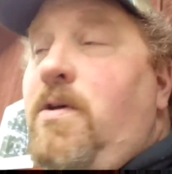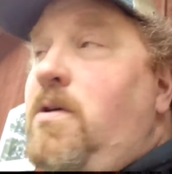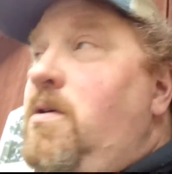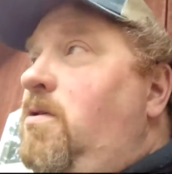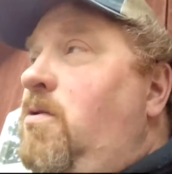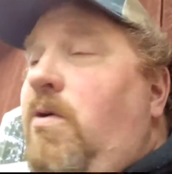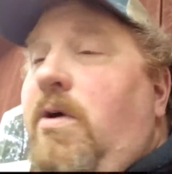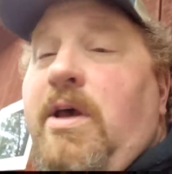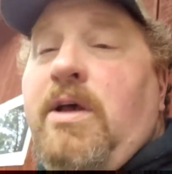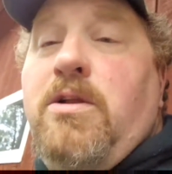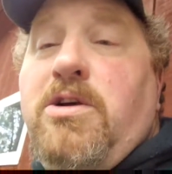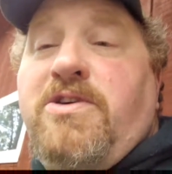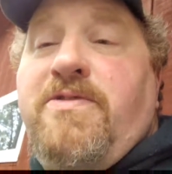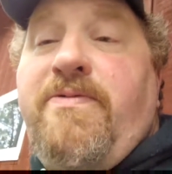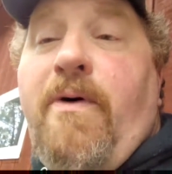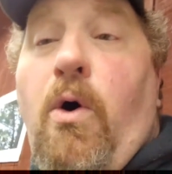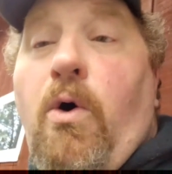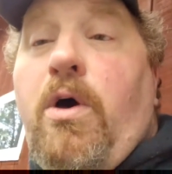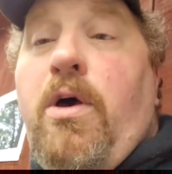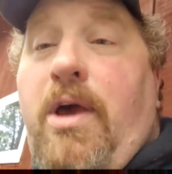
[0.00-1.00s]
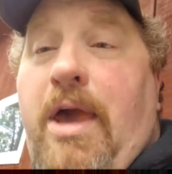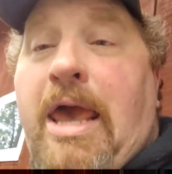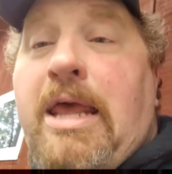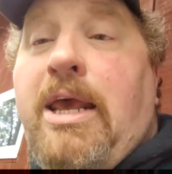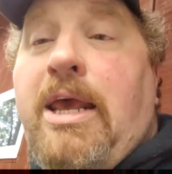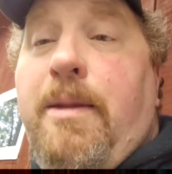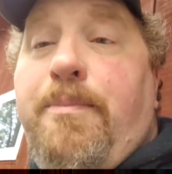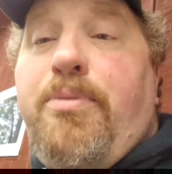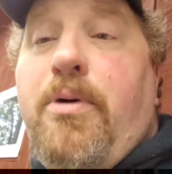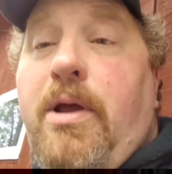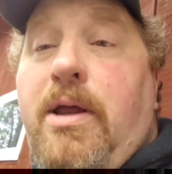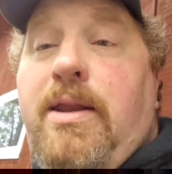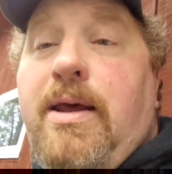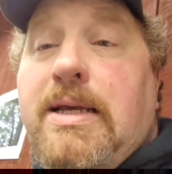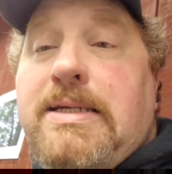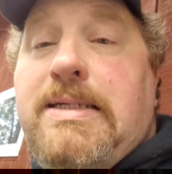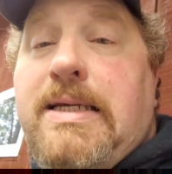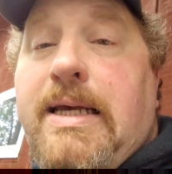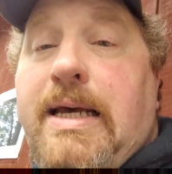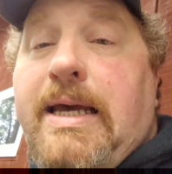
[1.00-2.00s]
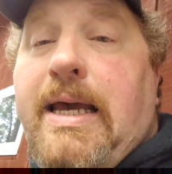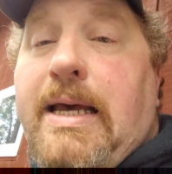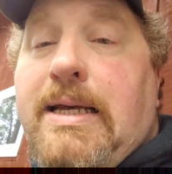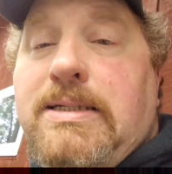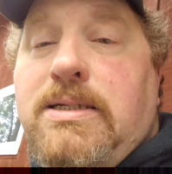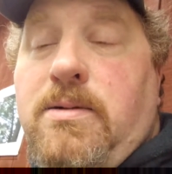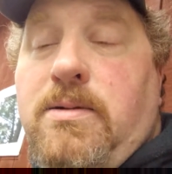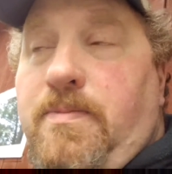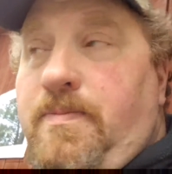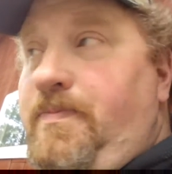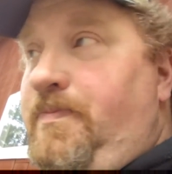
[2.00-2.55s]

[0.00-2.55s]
you English folk can get pretty testy, I guess.